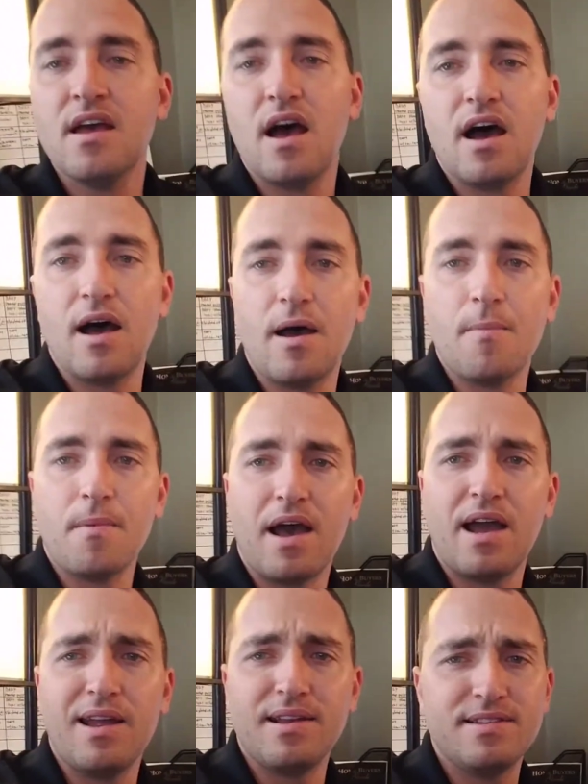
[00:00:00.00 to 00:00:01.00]

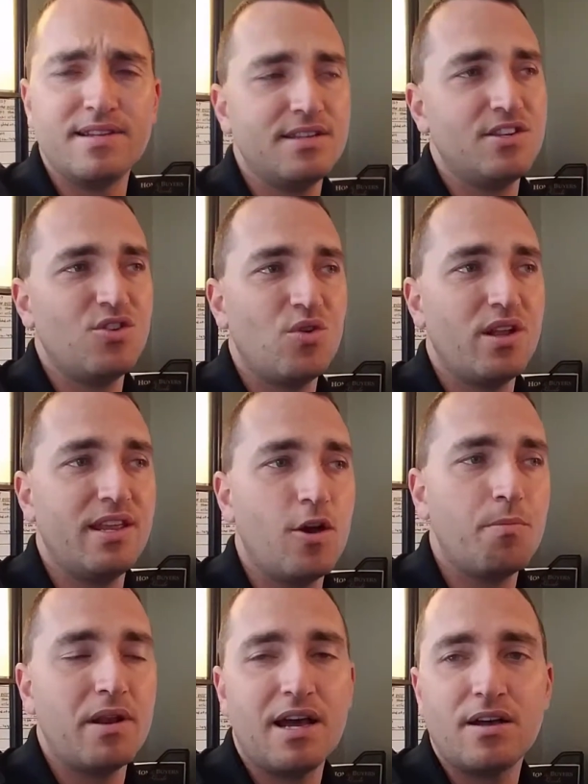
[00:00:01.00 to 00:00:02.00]
I didn't do any
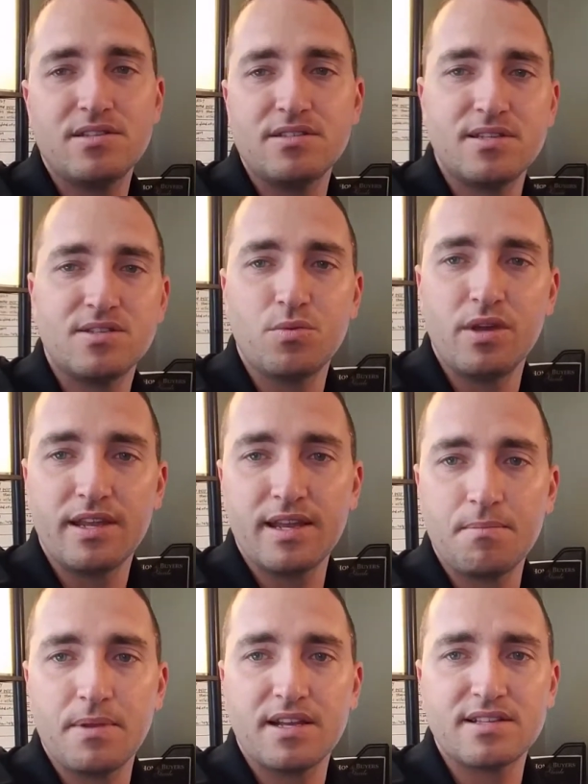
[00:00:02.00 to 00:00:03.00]
open houses this
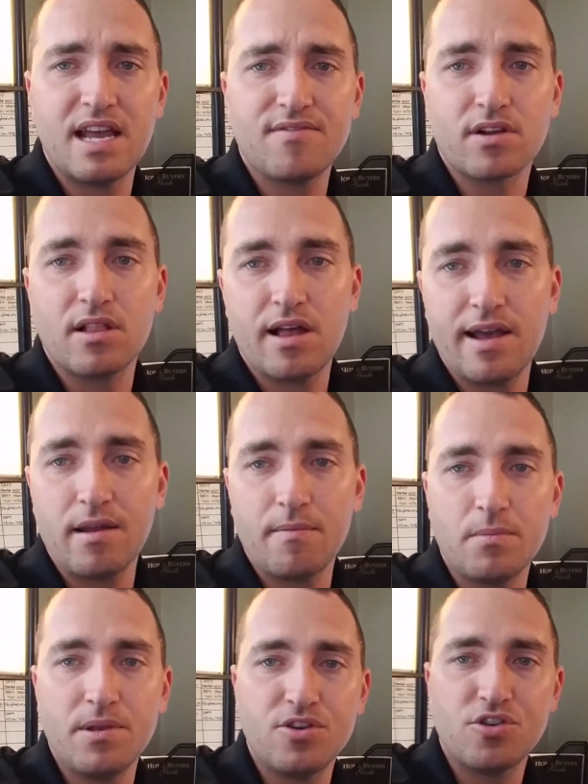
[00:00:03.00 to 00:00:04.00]
weekend because I have a client I'm going
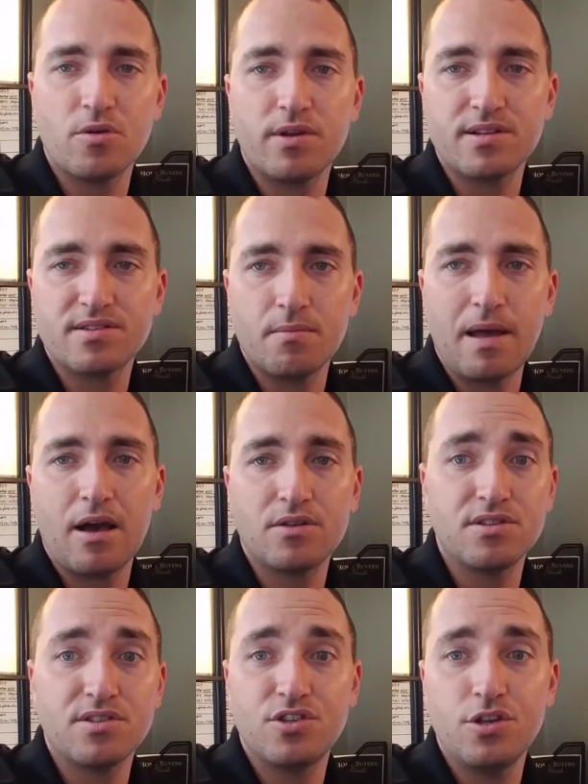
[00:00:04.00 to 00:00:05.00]
to be showing some
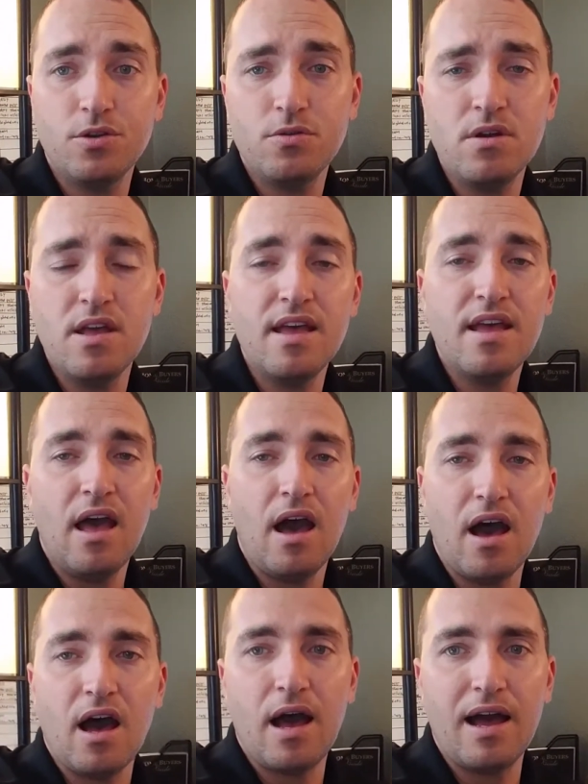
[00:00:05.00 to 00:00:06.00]
houses to.
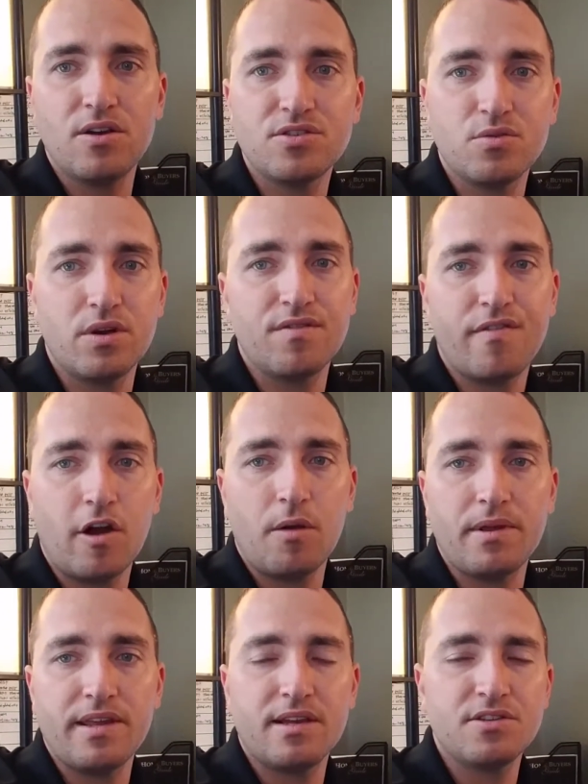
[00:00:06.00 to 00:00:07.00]
I also went
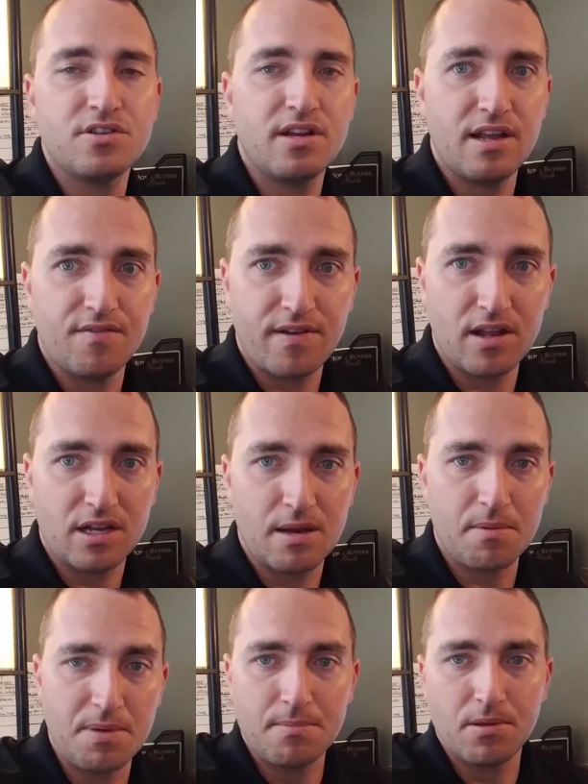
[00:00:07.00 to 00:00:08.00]
farming yesterday and found a
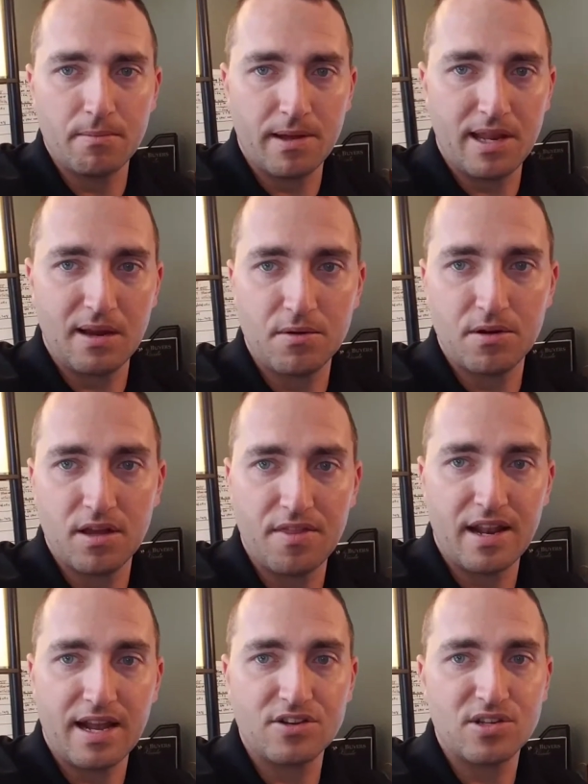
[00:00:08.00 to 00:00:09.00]
couple people in my neighborhood
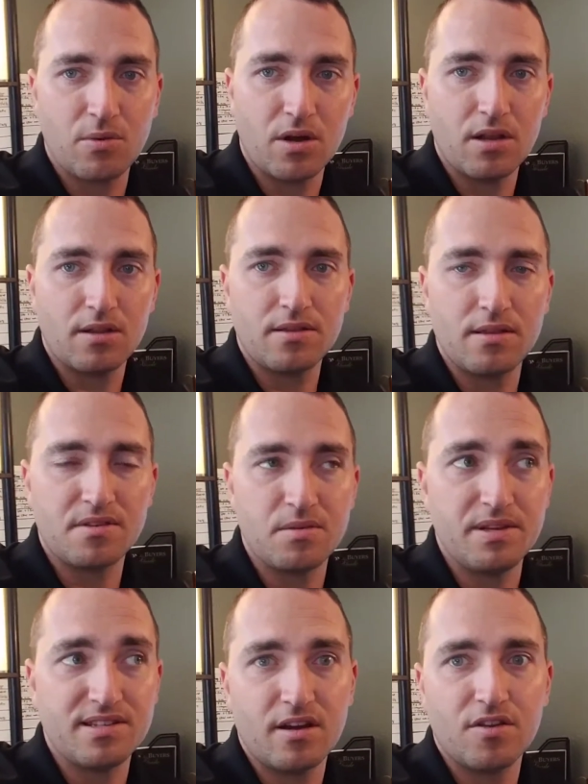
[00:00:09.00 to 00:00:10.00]
that actually want to
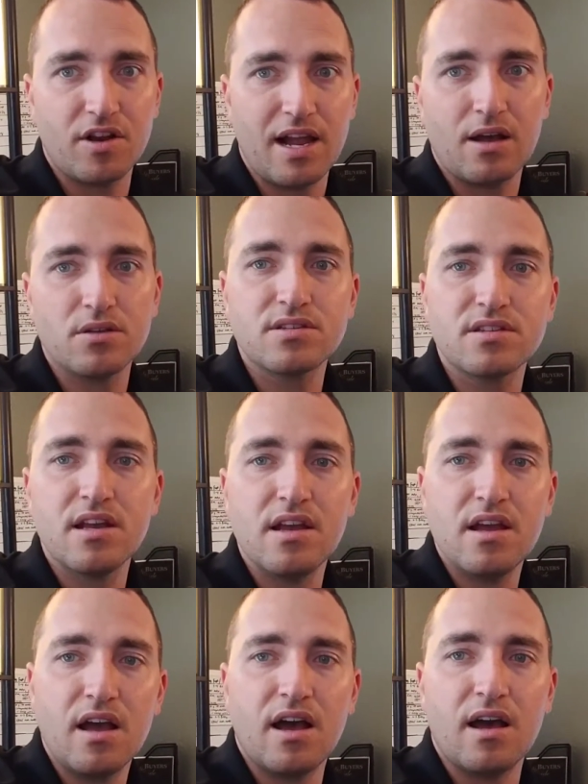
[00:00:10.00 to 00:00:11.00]
be selling their house
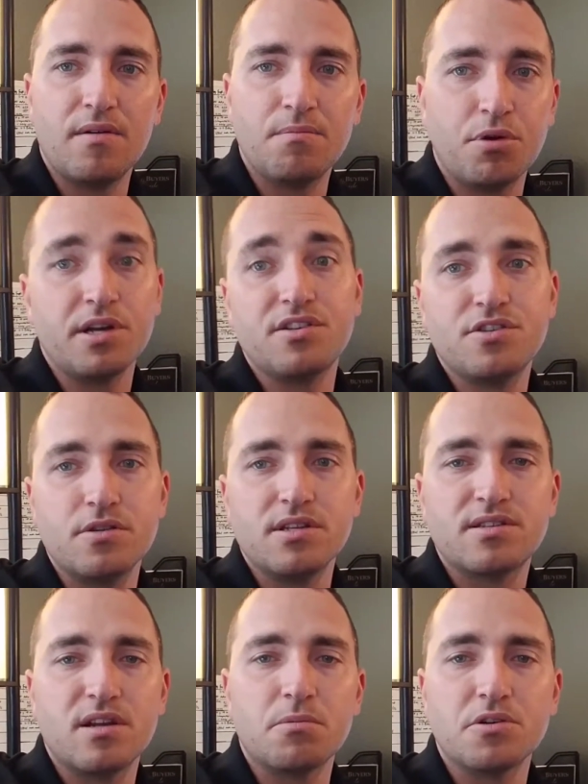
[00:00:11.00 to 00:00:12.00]
pretty soon this
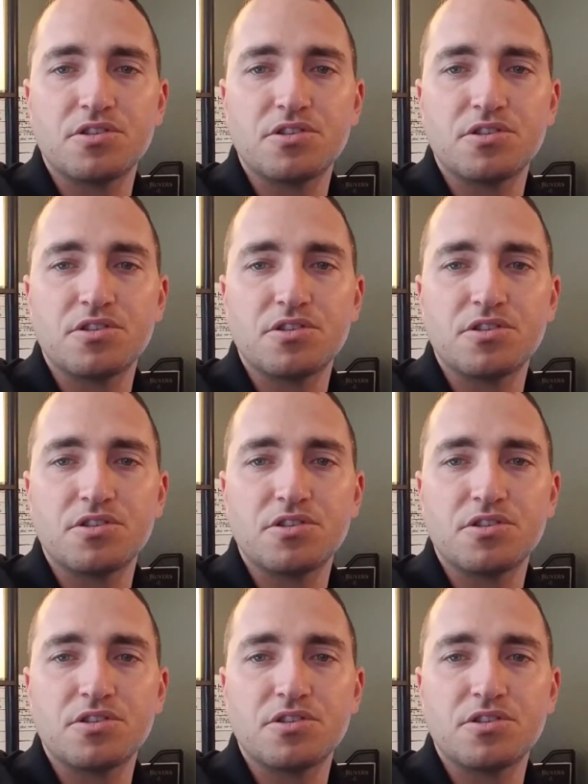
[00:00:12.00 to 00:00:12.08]
summer.